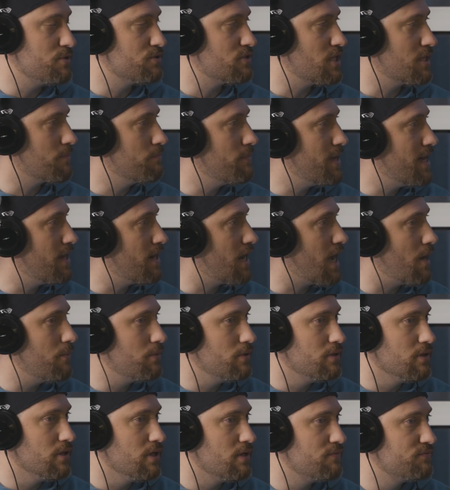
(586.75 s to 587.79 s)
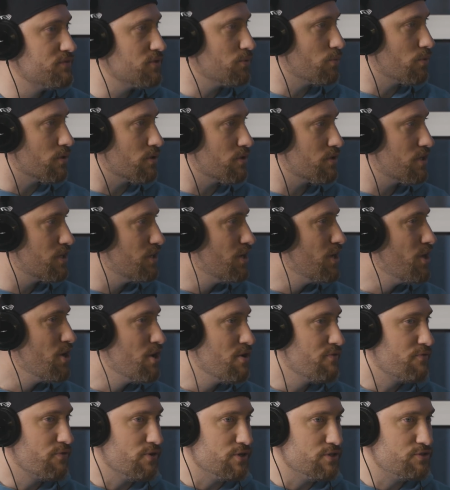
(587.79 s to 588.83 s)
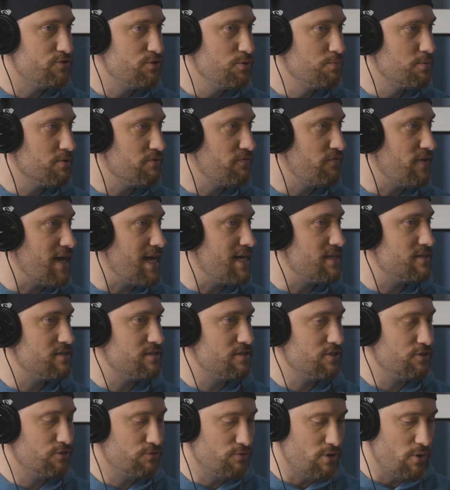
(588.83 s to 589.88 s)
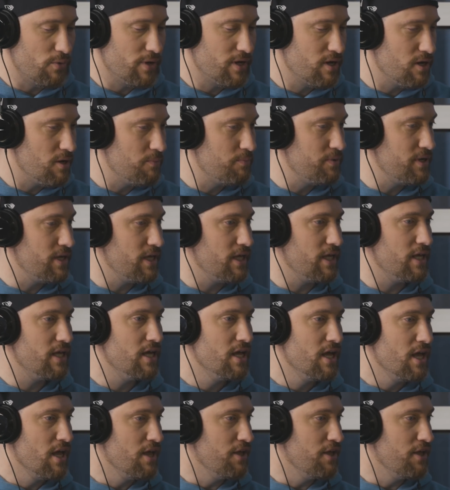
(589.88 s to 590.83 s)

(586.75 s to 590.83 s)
Was like, man, I would love to work for a super fast growing company